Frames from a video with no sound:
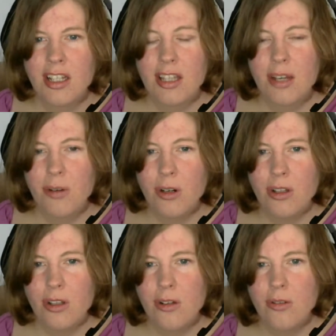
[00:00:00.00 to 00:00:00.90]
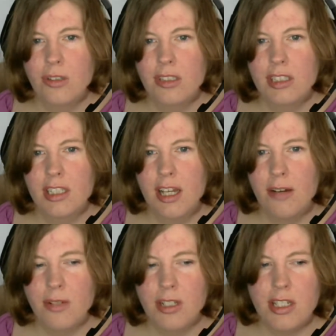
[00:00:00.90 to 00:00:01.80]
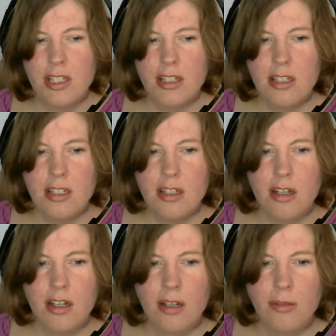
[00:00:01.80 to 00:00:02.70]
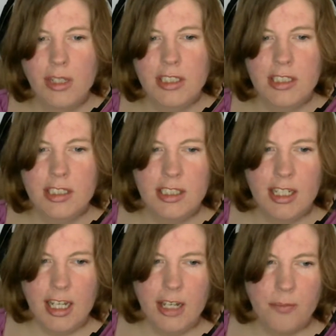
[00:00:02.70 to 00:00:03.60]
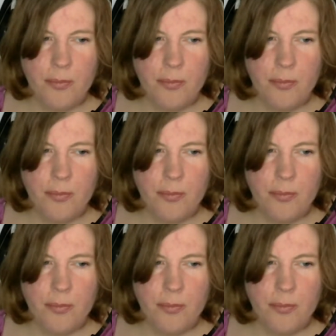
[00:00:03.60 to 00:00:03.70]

they were closed, and that was on Wednesday.